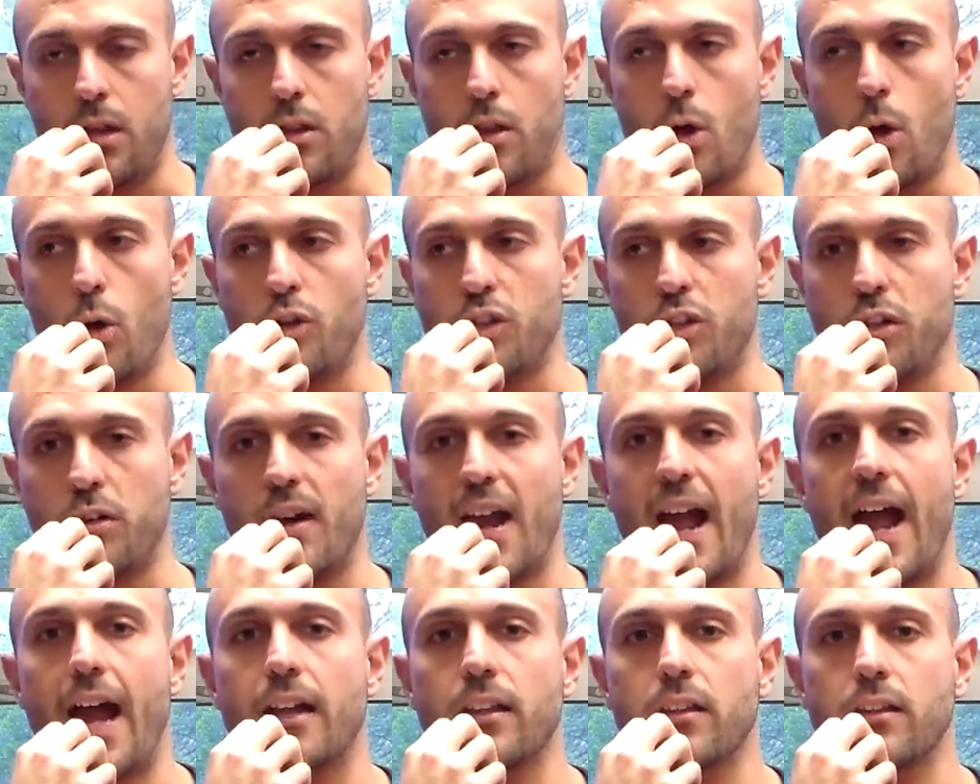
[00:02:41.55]
Those that
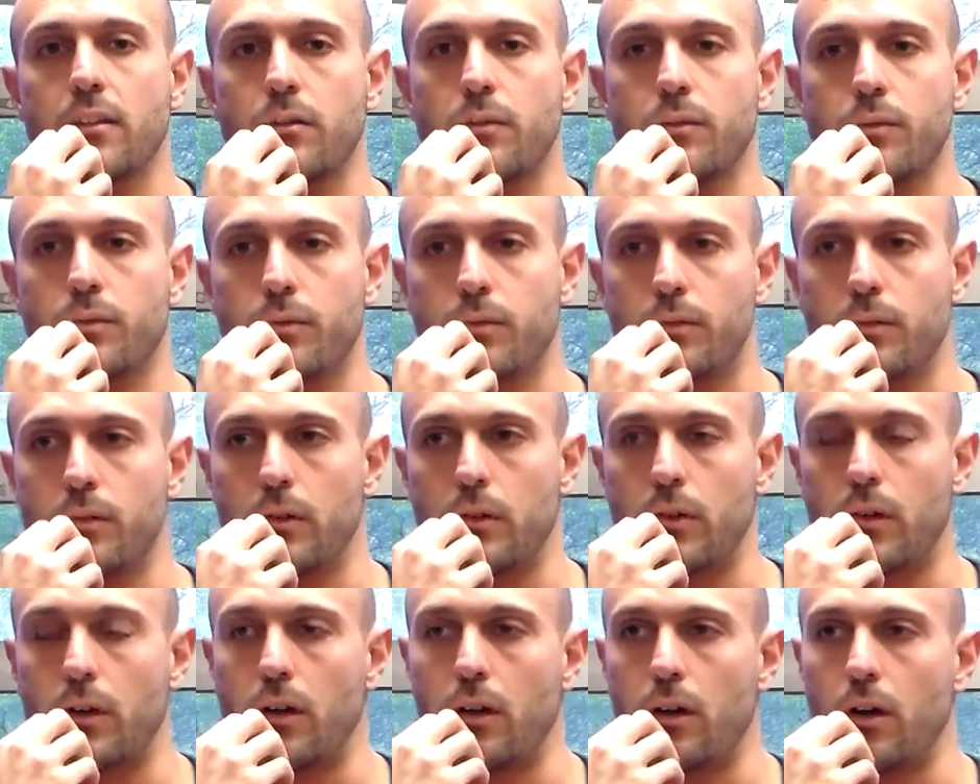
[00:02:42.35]
are active
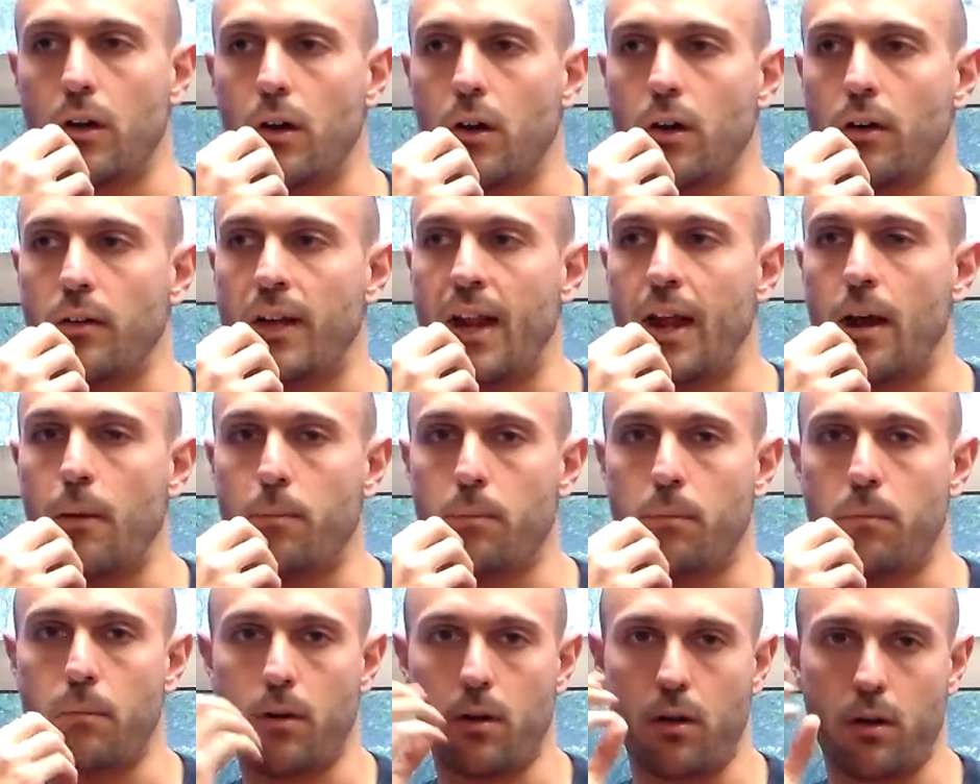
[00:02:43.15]
are
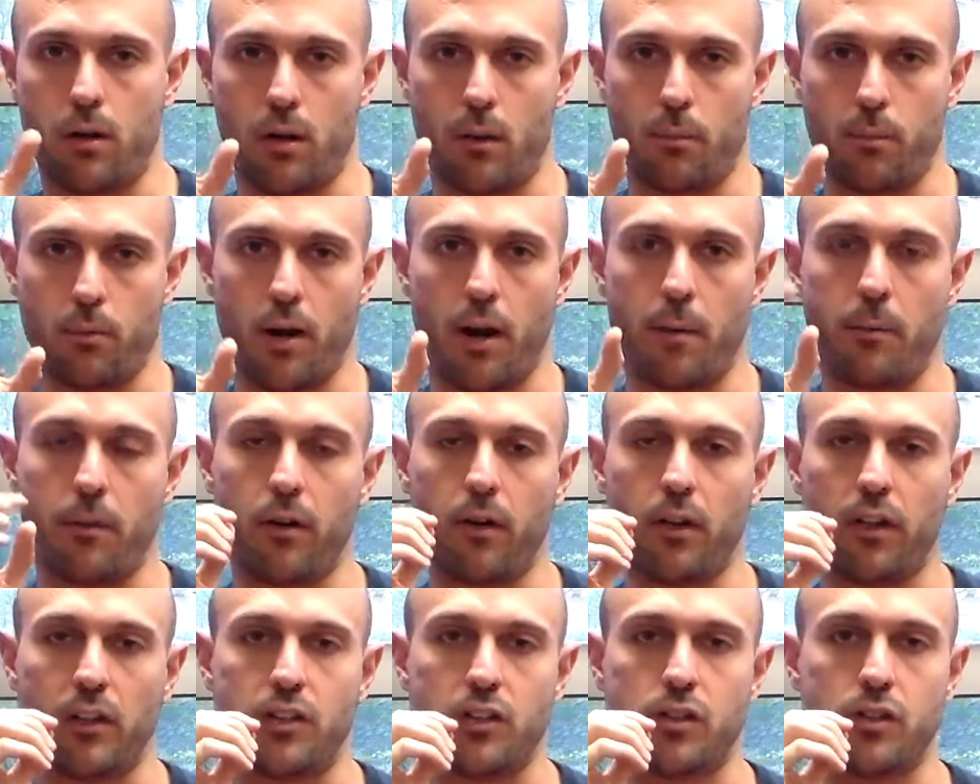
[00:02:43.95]
now our
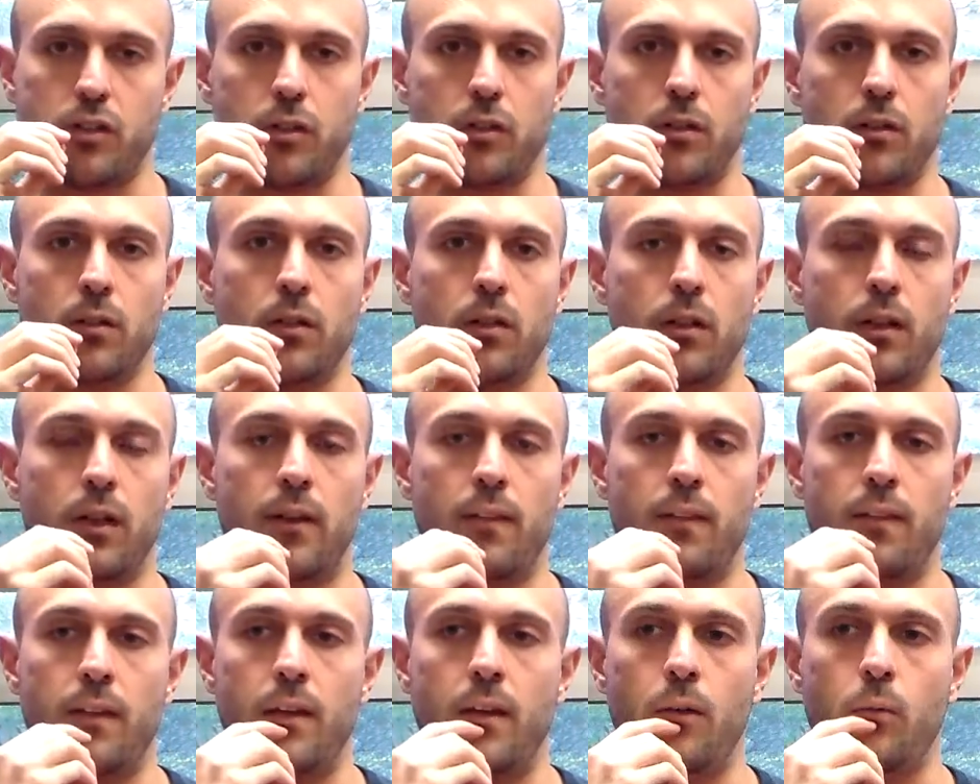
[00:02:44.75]
primary concern,
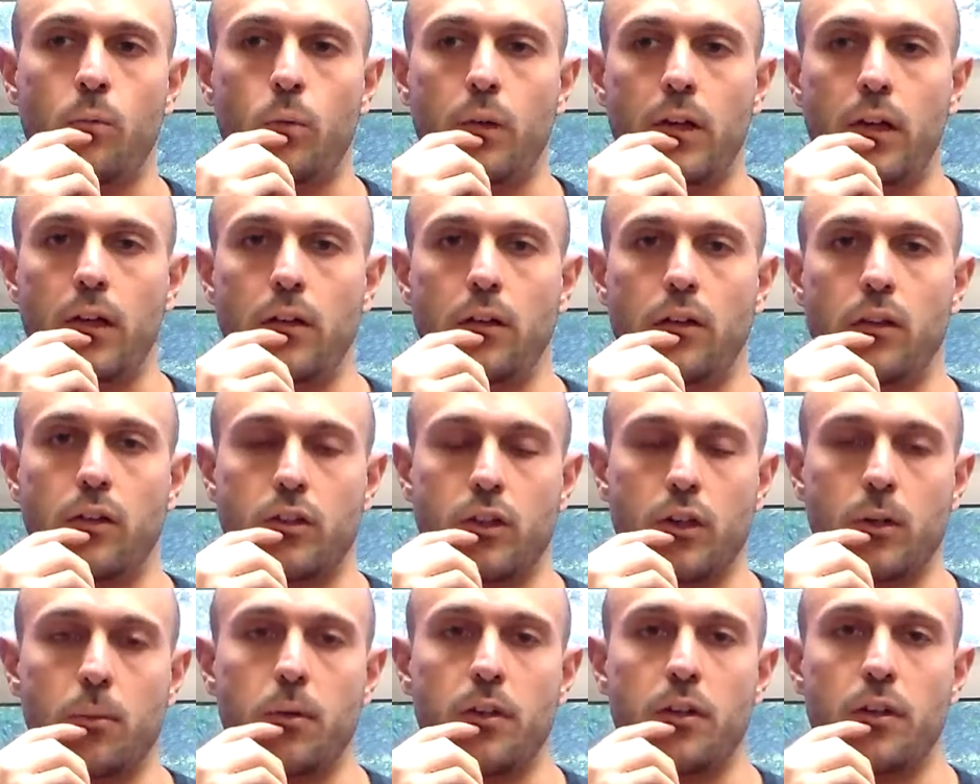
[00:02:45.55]
and then we
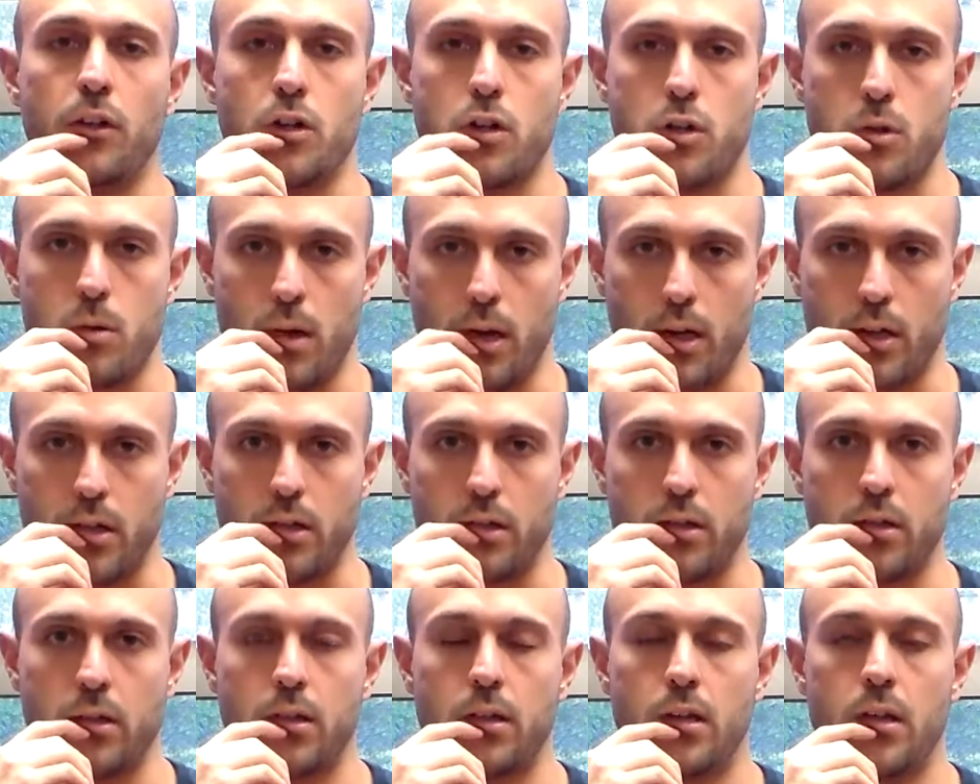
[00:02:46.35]
determine their
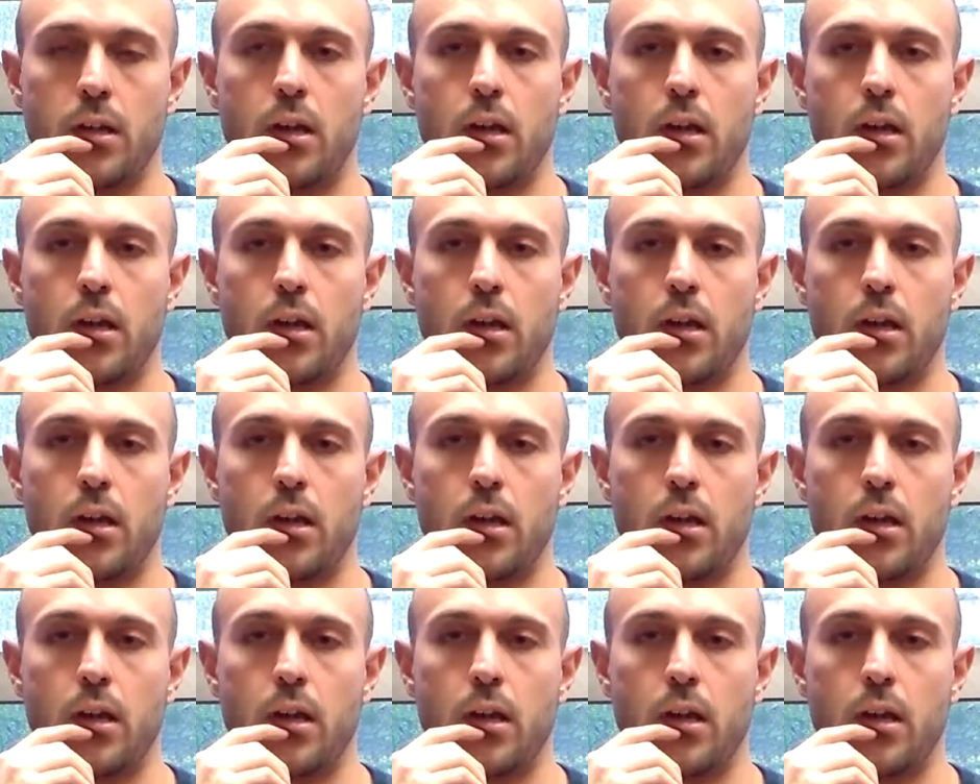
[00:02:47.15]
structure.